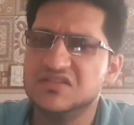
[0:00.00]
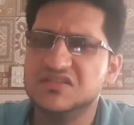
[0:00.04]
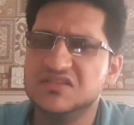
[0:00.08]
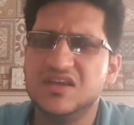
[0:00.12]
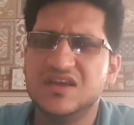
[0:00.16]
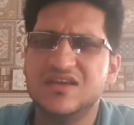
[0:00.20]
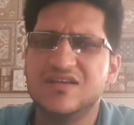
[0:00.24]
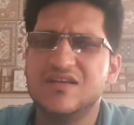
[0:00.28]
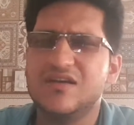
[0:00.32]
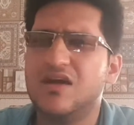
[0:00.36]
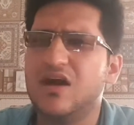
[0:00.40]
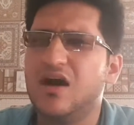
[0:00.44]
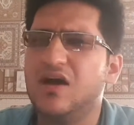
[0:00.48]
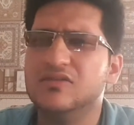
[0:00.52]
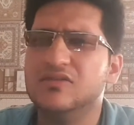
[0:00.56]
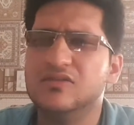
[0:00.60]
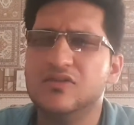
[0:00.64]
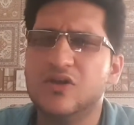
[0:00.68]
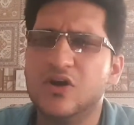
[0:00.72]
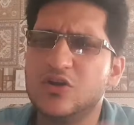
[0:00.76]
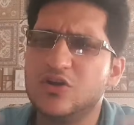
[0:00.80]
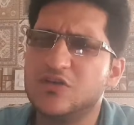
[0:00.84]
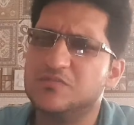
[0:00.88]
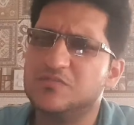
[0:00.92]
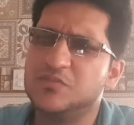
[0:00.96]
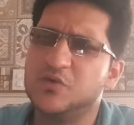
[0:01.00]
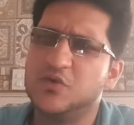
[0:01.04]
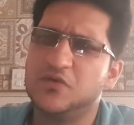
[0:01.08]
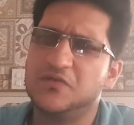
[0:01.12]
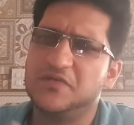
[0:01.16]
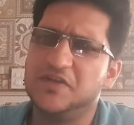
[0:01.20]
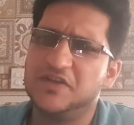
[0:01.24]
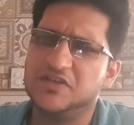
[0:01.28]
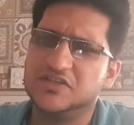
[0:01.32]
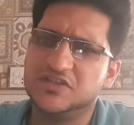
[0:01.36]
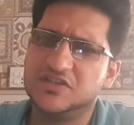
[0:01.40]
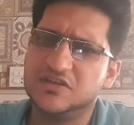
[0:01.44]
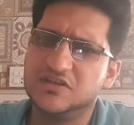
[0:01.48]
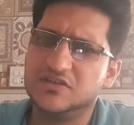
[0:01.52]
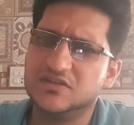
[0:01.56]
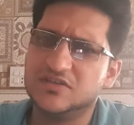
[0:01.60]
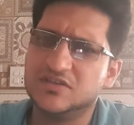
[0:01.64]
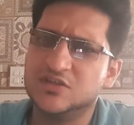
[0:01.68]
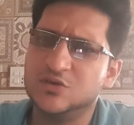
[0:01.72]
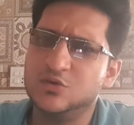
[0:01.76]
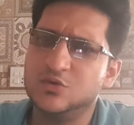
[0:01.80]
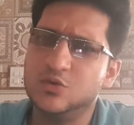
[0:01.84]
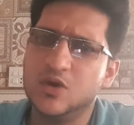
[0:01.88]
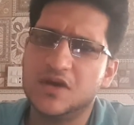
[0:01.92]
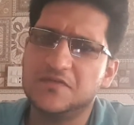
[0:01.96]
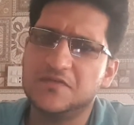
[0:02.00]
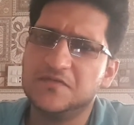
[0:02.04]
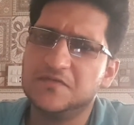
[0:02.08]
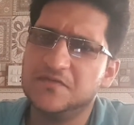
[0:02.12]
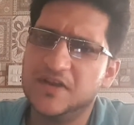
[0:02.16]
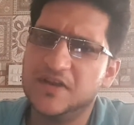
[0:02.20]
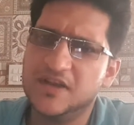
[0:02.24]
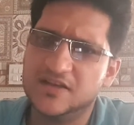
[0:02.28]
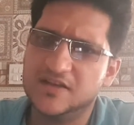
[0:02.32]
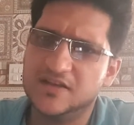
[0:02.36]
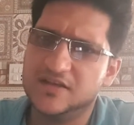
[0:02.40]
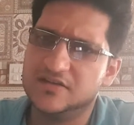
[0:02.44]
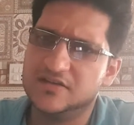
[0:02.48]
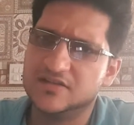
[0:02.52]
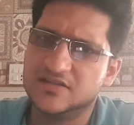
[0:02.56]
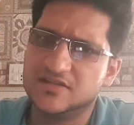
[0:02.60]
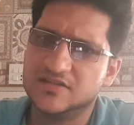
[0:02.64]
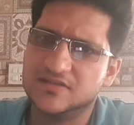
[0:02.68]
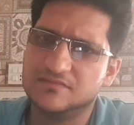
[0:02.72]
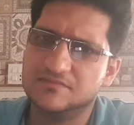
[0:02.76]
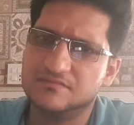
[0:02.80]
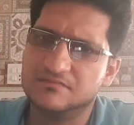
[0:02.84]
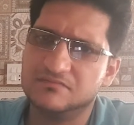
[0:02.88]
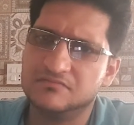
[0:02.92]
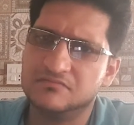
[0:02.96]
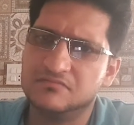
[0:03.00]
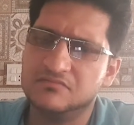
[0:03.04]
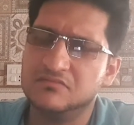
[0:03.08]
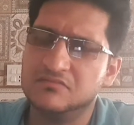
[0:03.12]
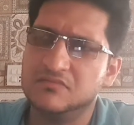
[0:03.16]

There are a lot of professionals who are failures.